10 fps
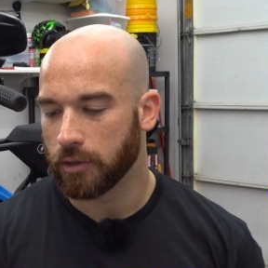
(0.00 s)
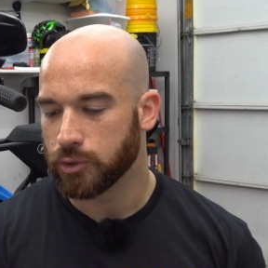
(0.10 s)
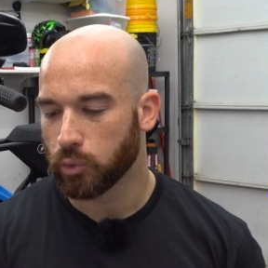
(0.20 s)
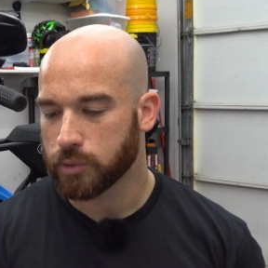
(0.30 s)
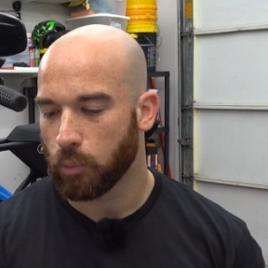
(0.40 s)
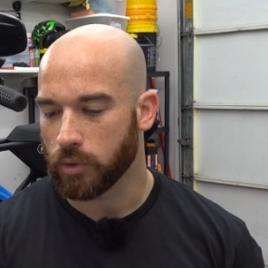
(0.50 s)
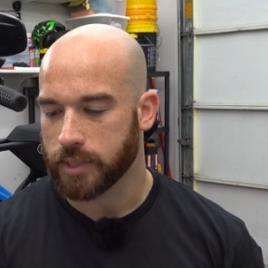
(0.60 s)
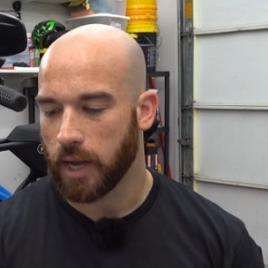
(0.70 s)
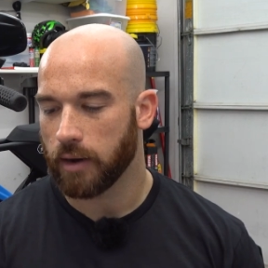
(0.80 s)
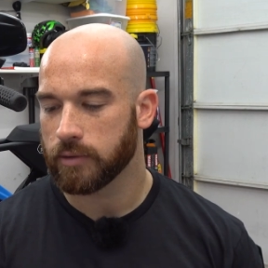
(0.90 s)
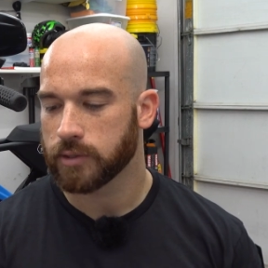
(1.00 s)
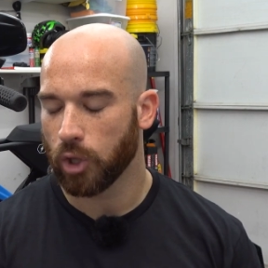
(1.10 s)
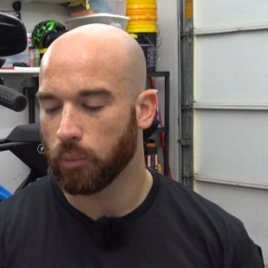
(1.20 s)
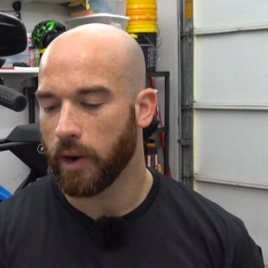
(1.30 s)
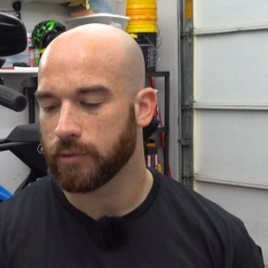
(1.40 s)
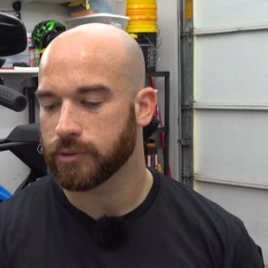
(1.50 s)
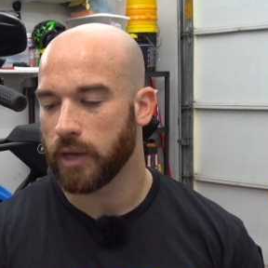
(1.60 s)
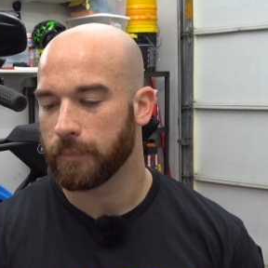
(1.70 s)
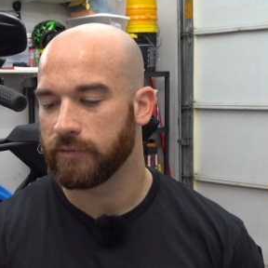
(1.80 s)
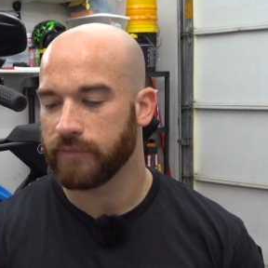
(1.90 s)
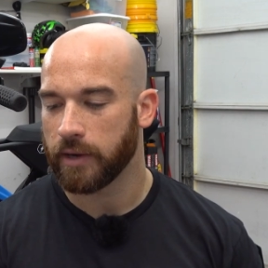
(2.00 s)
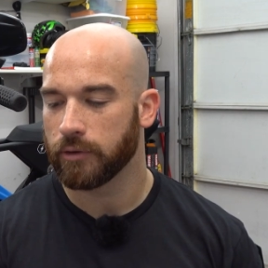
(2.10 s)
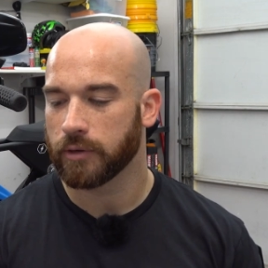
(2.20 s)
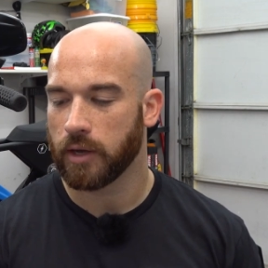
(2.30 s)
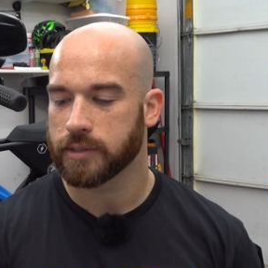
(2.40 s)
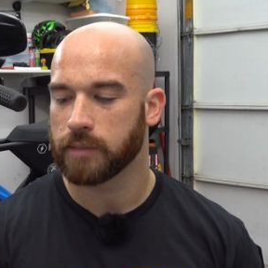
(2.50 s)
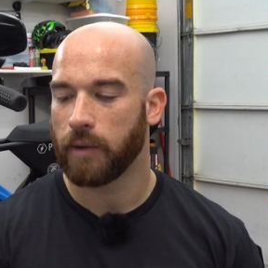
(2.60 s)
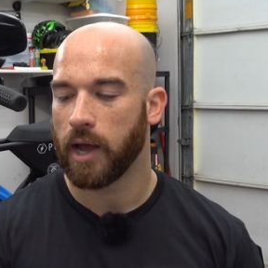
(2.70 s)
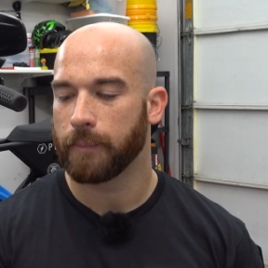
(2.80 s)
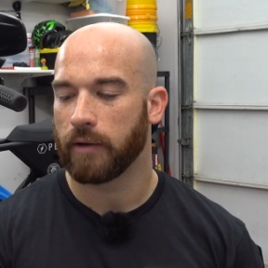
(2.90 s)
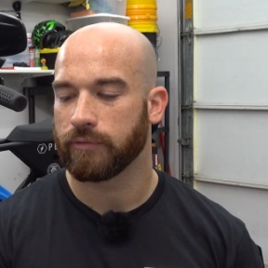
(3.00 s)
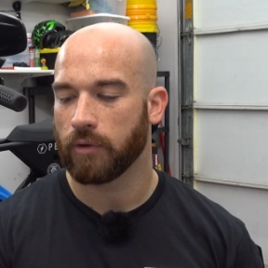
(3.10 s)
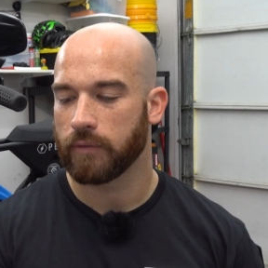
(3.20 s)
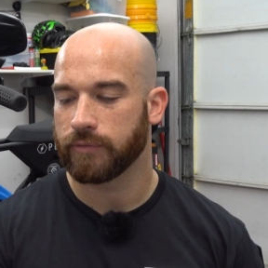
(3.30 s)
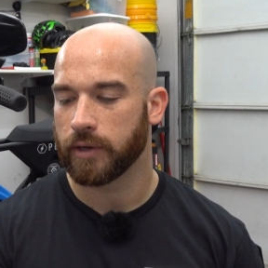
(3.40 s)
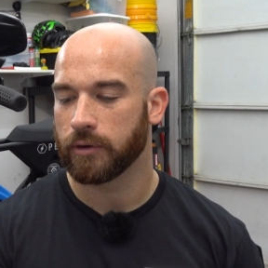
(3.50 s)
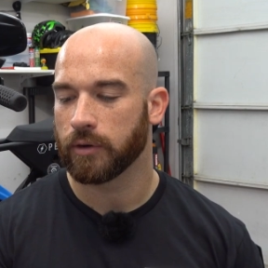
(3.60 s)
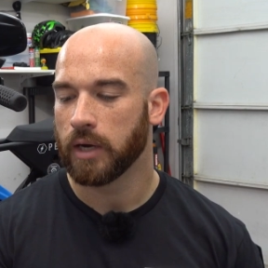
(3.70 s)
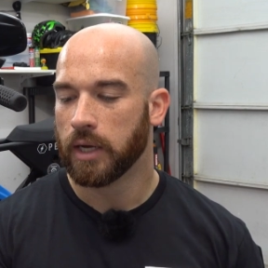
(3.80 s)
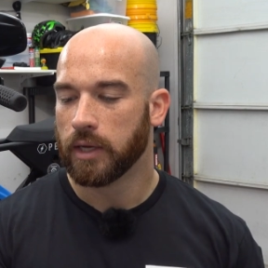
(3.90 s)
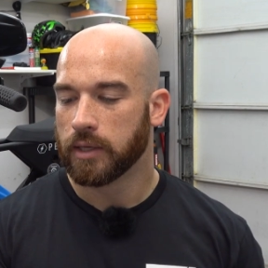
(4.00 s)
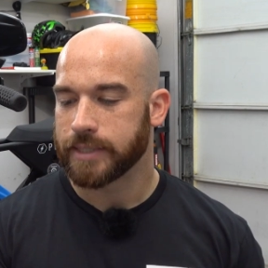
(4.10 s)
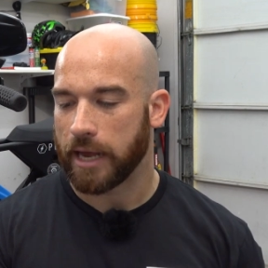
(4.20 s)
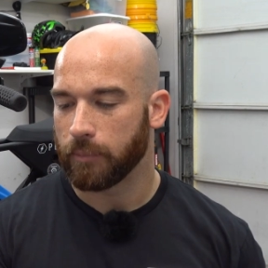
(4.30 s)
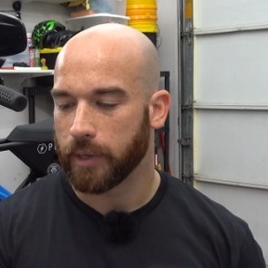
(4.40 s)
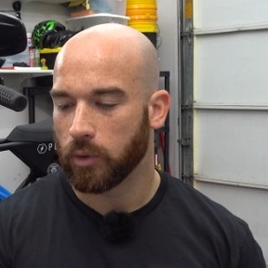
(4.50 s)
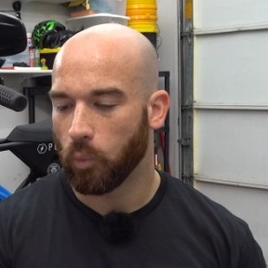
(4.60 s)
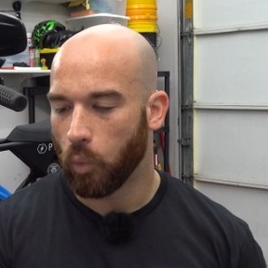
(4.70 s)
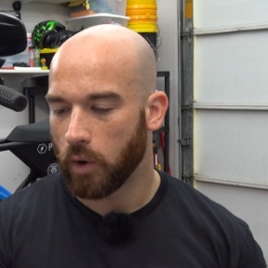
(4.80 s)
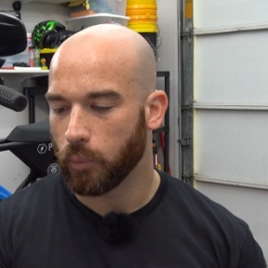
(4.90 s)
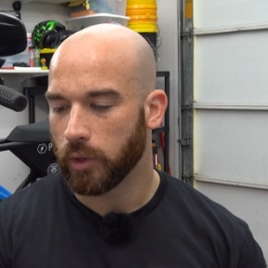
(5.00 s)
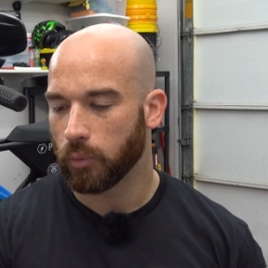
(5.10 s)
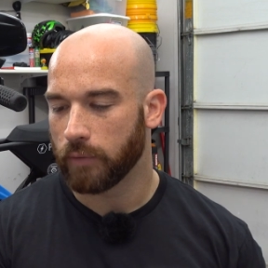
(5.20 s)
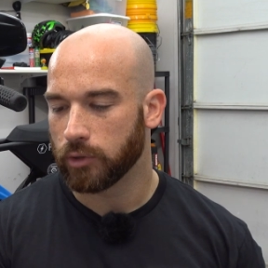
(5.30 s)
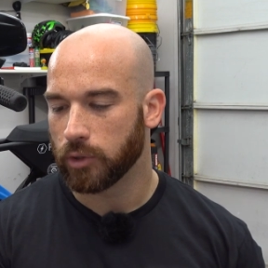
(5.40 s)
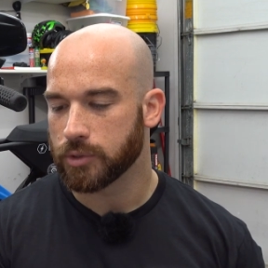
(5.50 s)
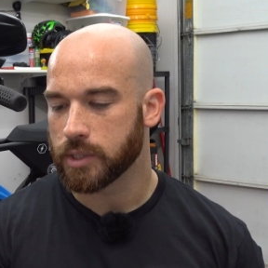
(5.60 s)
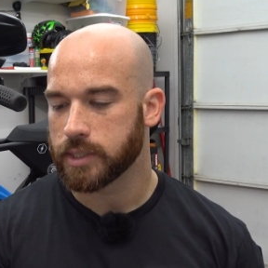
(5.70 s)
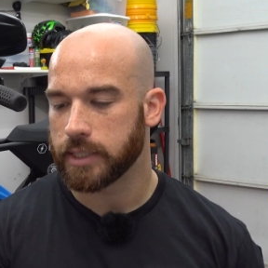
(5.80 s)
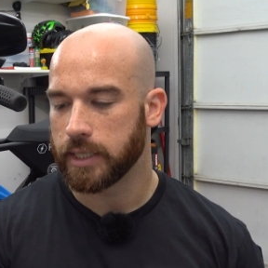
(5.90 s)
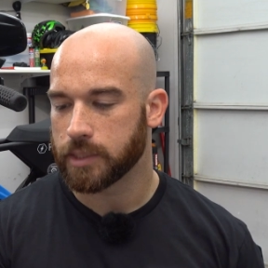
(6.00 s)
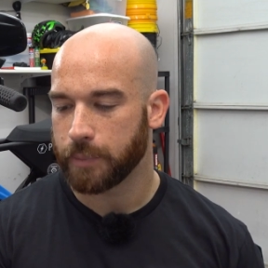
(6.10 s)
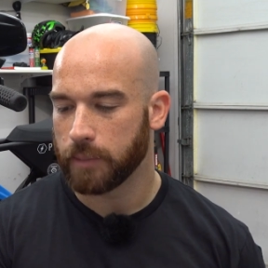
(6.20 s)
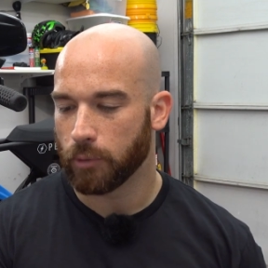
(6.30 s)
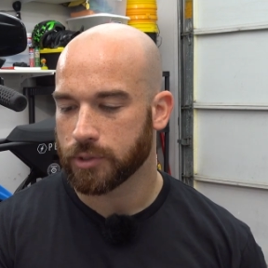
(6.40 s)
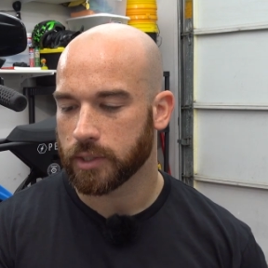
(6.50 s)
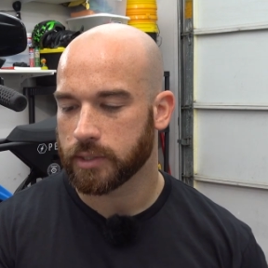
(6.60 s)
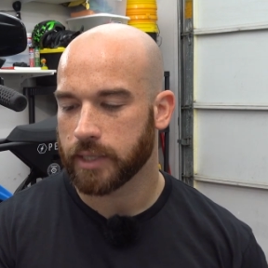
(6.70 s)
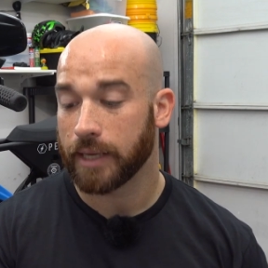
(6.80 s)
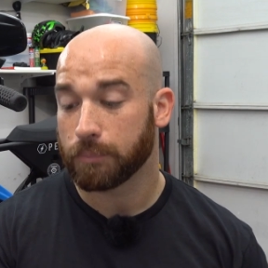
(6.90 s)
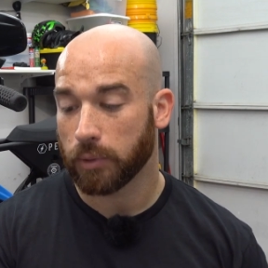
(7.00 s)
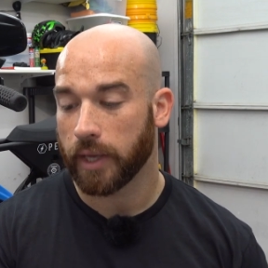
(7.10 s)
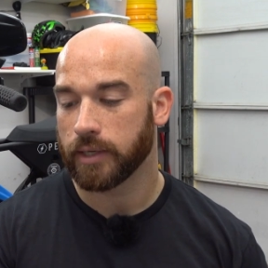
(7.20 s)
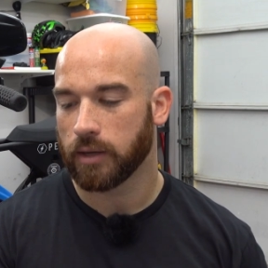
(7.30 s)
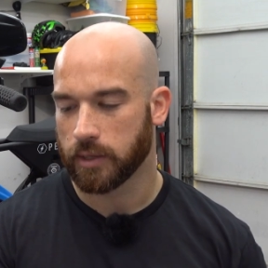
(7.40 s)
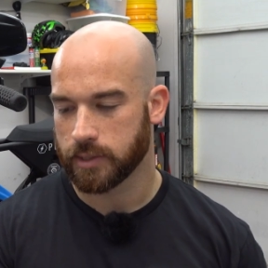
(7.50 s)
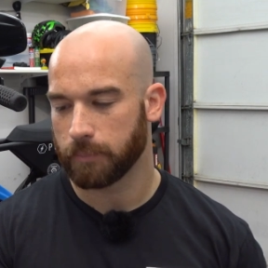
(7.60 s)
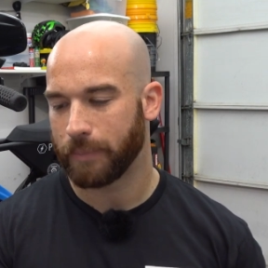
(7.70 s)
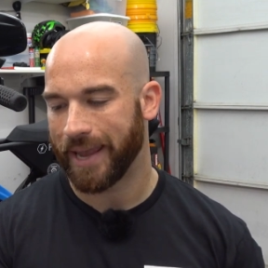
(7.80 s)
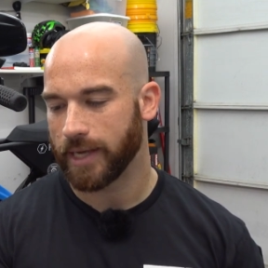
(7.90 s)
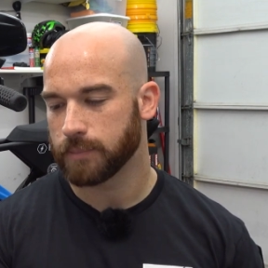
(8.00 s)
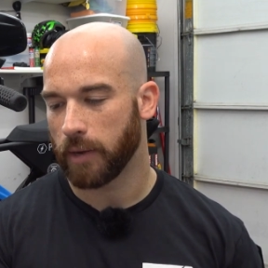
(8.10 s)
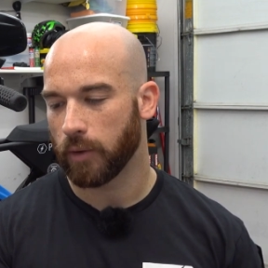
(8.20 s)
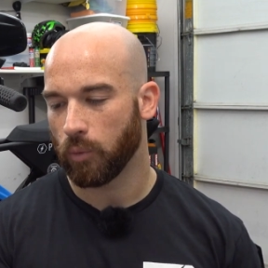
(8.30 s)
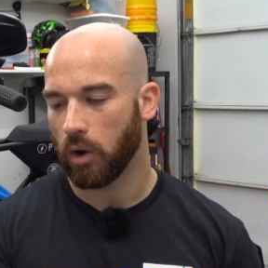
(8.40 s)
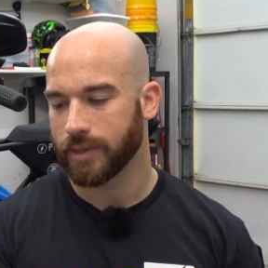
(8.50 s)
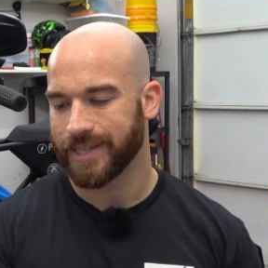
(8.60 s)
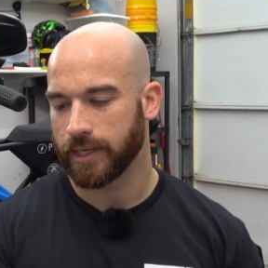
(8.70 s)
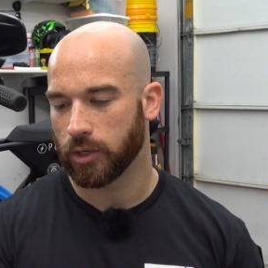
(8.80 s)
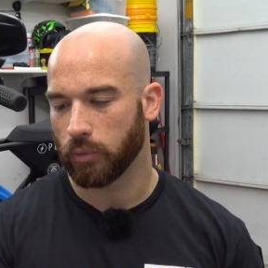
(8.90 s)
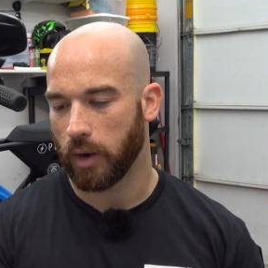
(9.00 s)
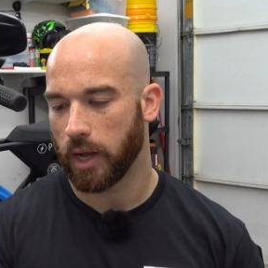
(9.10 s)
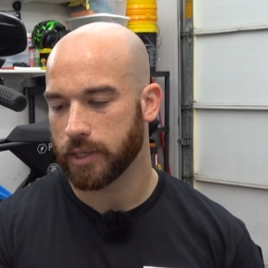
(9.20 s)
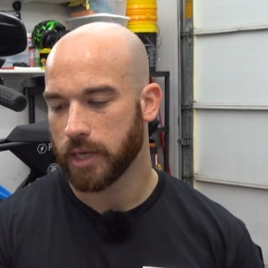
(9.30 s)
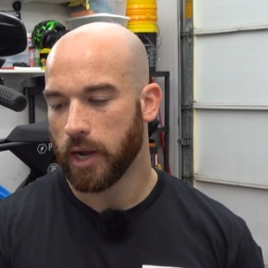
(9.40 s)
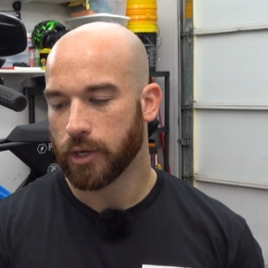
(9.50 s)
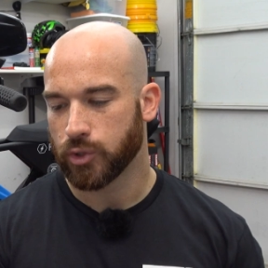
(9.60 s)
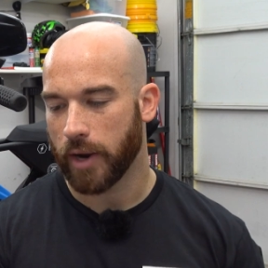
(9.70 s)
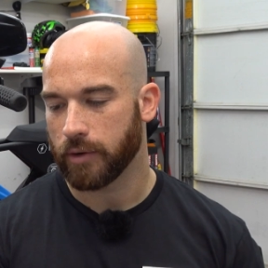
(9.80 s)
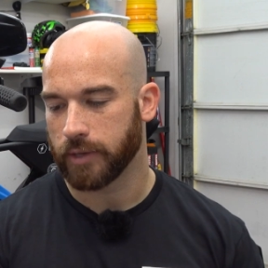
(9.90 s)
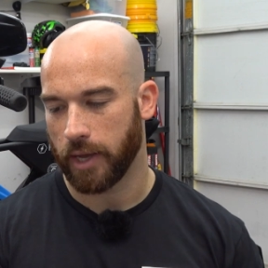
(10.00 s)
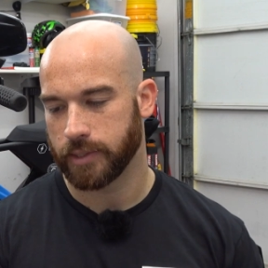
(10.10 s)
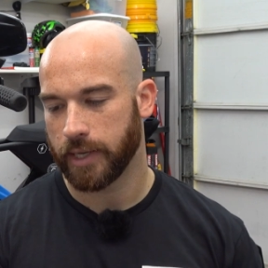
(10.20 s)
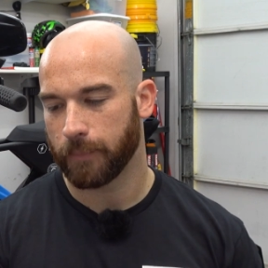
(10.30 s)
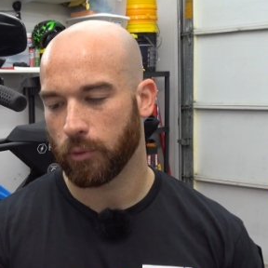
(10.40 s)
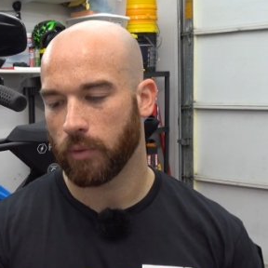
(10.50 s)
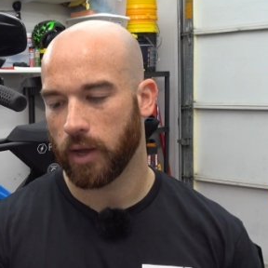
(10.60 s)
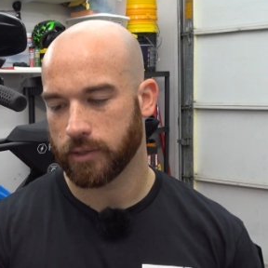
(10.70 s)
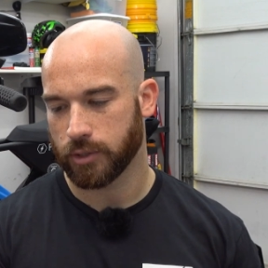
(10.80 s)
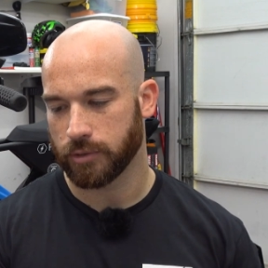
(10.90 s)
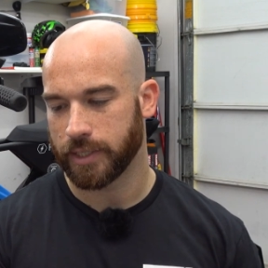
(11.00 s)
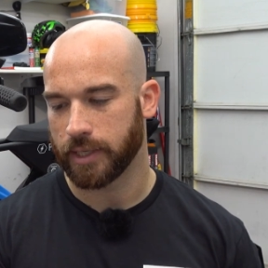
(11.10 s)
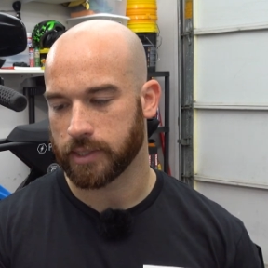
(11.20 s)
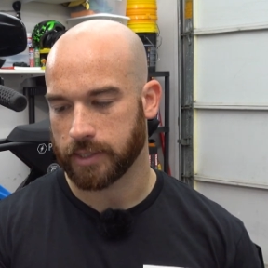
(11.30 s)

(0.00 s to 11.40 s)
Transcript: dual sport tires, lowbrow tsunami fender, custom high mount front fender, Saddlemen One Wheel Revolution seat, Speed Merchant skid plate, custom paint by Raw Tin Garage, Tracker Die damper rods, 13-inch